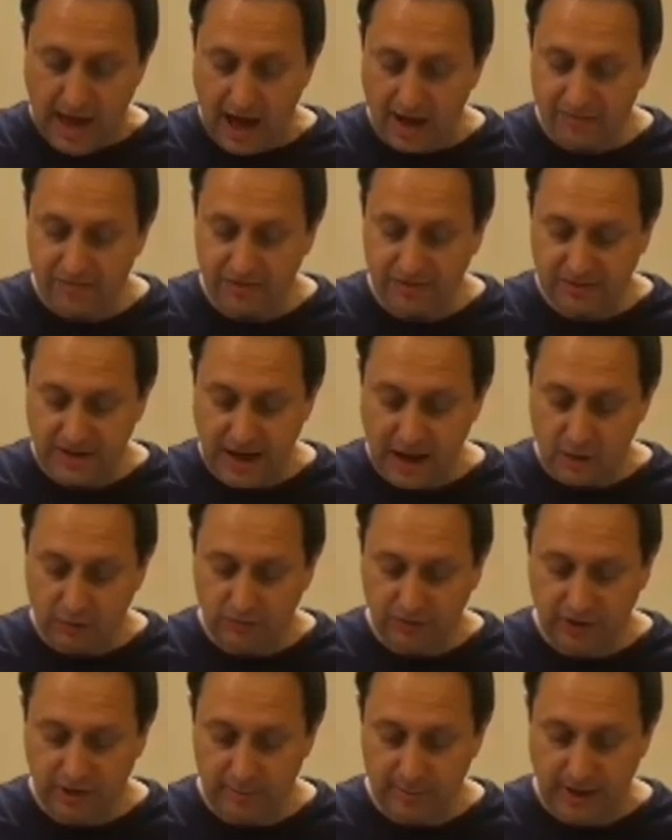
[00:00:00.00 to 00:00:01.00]
Half the
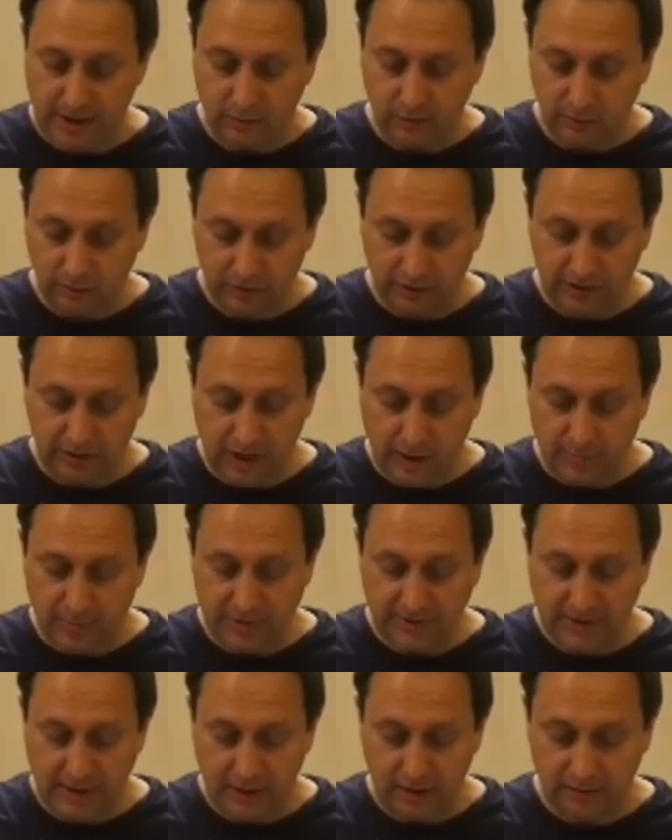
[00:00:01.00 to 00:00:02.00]
town came out, looking
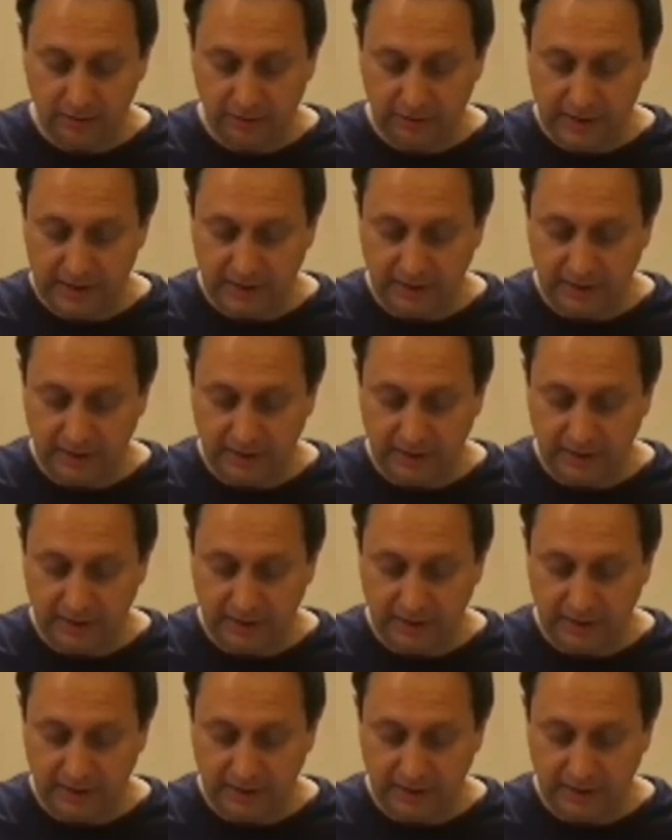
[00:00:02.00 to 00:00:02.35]
up and down the